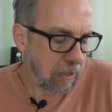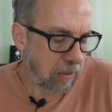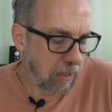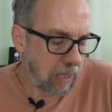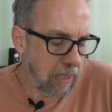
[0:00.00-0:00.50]

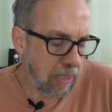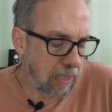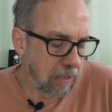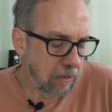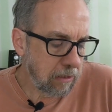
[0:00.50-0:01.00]

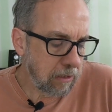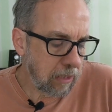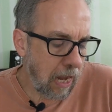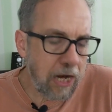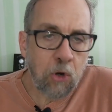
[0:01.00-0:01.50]
a
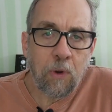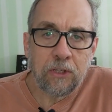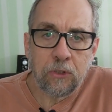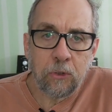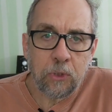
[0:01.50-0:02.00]
higher
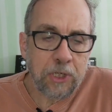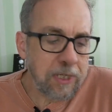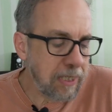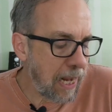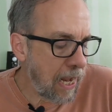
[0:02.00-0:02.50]

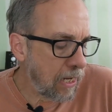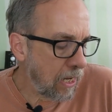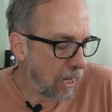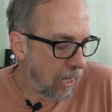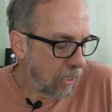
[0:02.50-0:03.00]
resolution DAC.
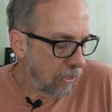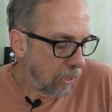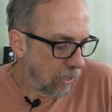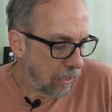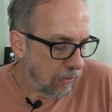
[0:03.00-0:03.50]

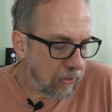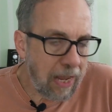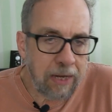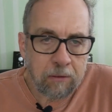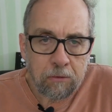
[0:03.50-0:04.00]
It's
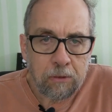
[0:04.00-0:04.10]
got